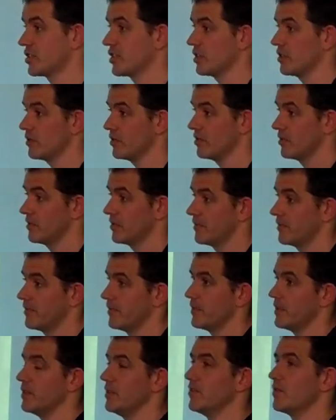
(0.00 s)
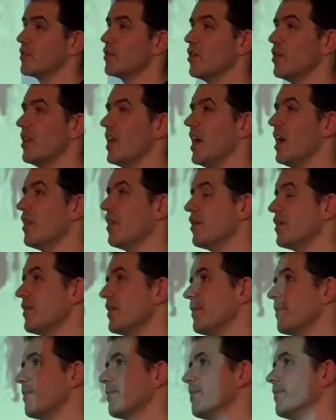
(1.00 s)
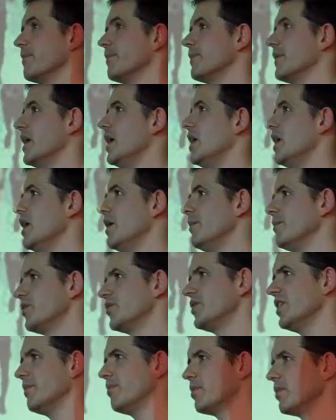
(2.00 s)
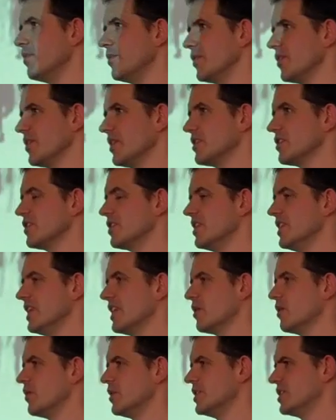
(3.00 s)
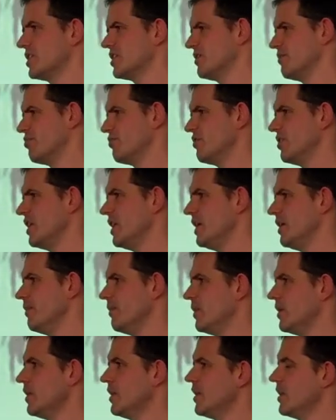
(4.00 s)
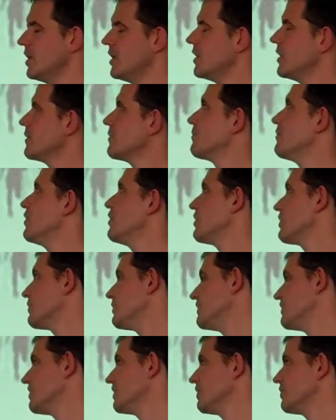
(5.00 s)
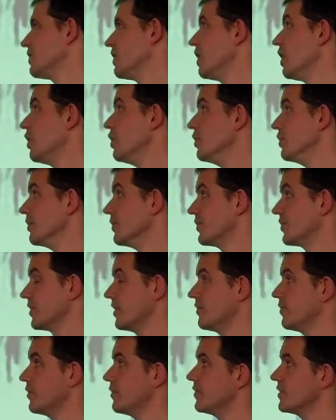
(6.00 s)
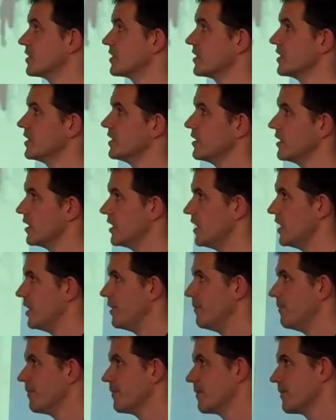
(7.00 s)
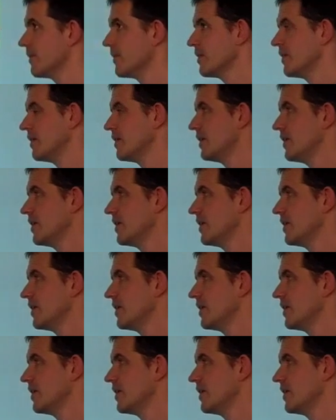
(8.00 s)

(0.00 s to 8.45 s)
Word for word: has been shown. You've got other um, supplements such as licorice cream, so there's a load of stuff, obviously, um,